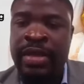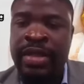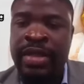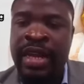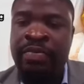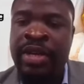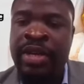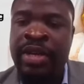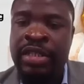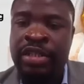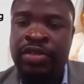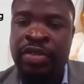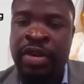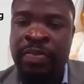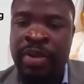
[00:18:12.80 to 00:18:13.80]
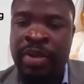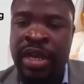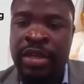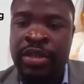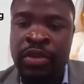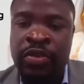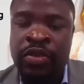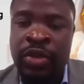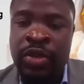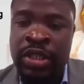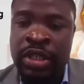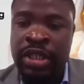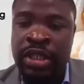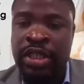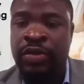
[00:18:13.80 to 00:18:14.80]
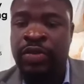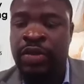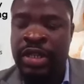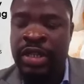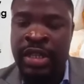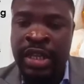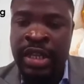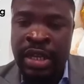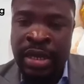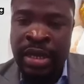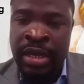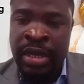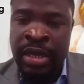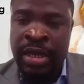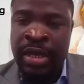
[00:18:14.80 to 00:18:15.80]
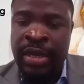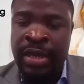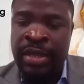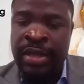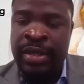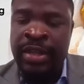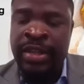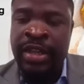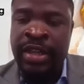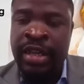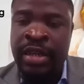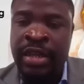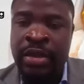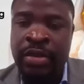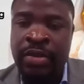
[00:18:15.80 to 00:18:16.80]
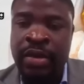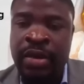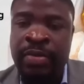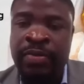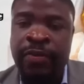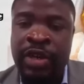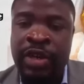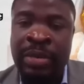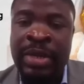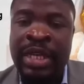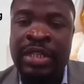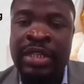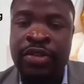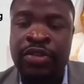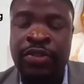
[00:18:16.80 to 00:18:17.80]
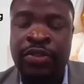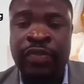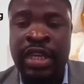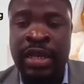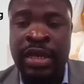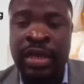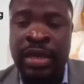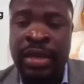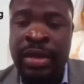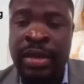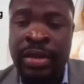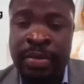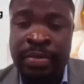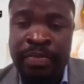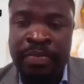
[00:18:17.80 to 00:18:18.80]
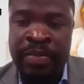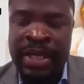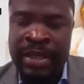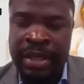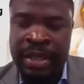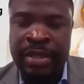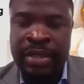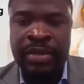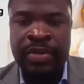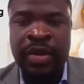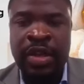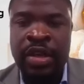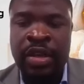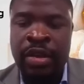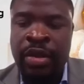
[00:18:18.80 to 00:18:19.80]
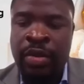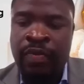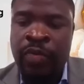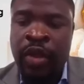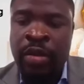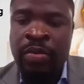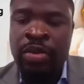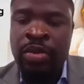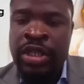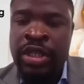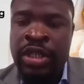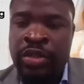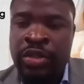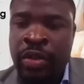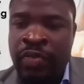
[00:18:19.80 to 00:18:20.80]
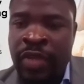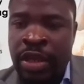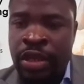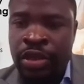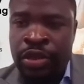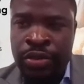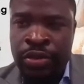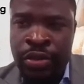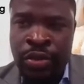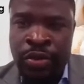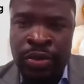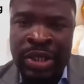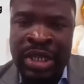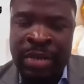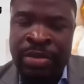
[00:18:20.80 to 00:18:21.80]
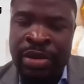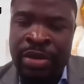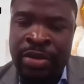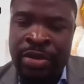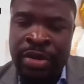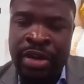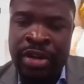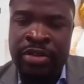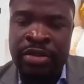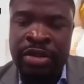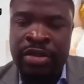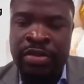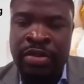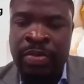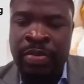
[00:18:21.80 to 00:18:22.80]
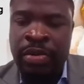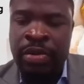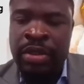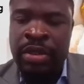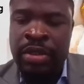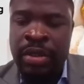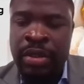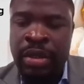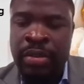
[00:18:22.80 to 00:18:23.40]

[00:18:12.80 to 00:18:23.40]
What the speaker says: the ability to repay is also instilled in the fundamentals of the business. But something you should note about the credit rating report,